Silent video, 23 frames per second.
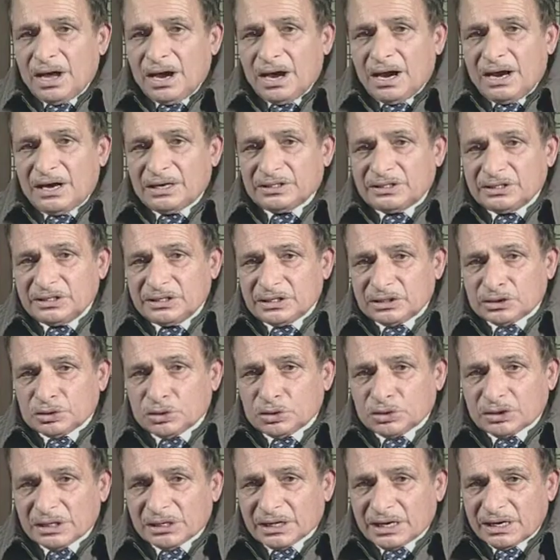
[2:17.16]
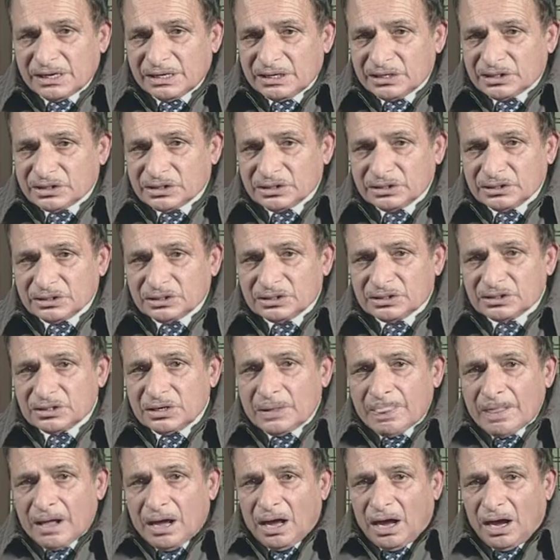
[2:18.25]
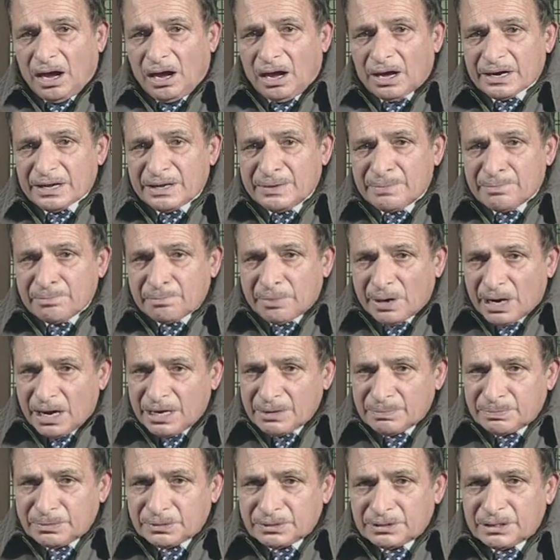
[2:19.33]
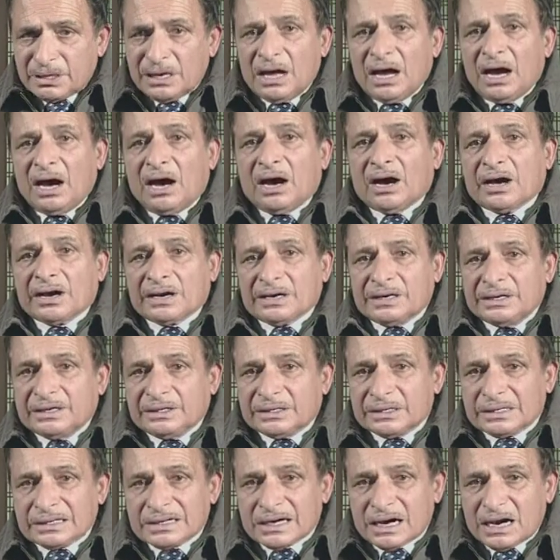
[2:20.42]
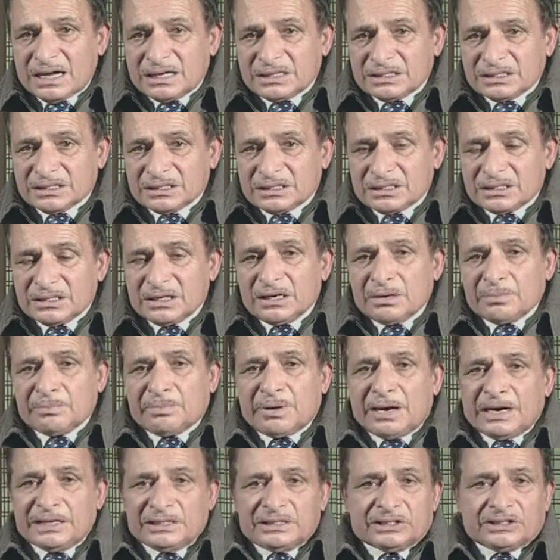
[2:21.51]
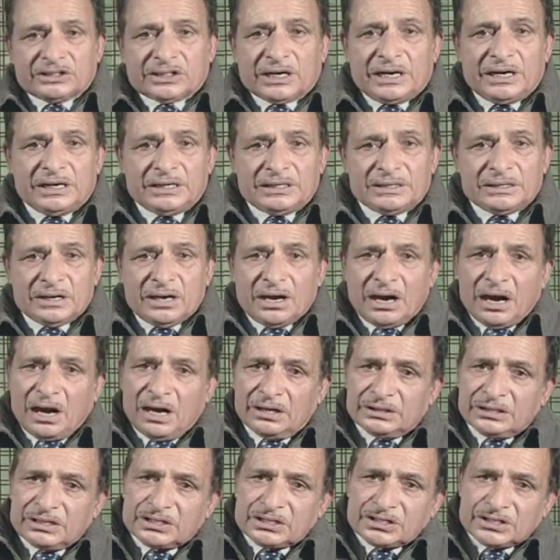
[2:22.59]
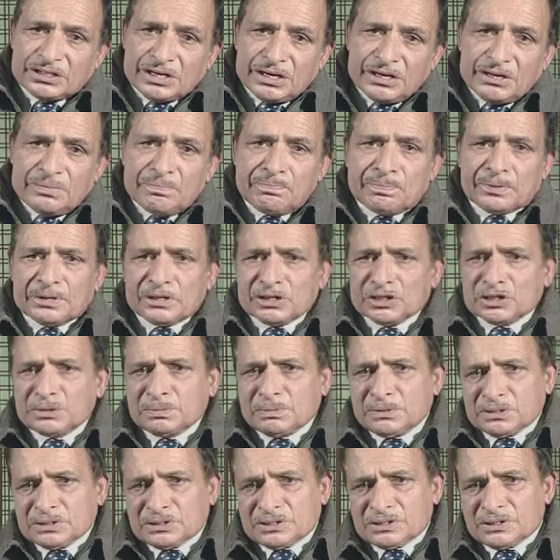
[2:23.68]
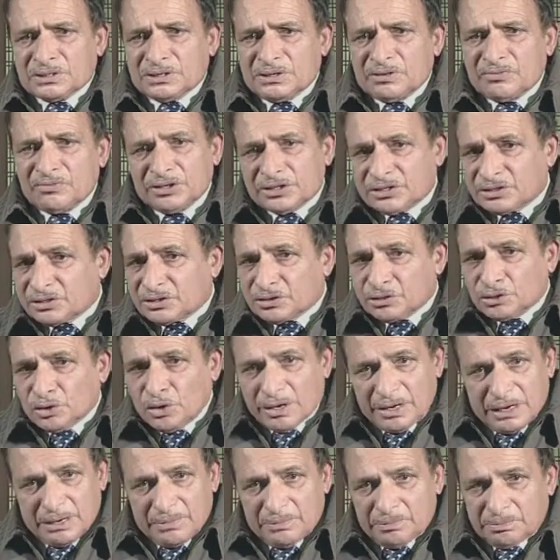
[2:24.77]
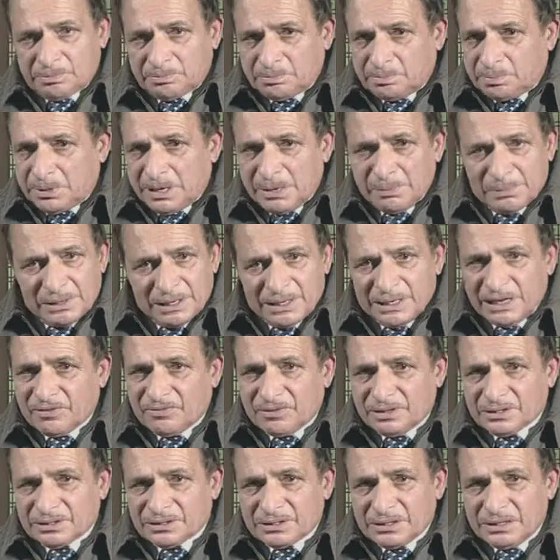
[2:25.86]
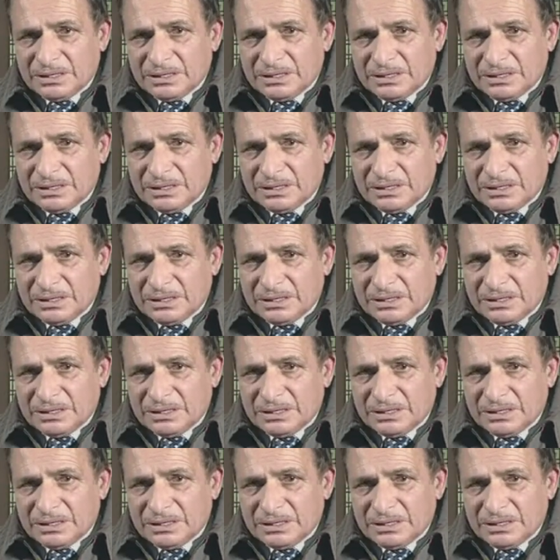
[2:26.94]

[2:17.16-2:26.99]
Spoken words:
And these social conditions are imbibed, are internalized by the child on the same principles which you are familiar with,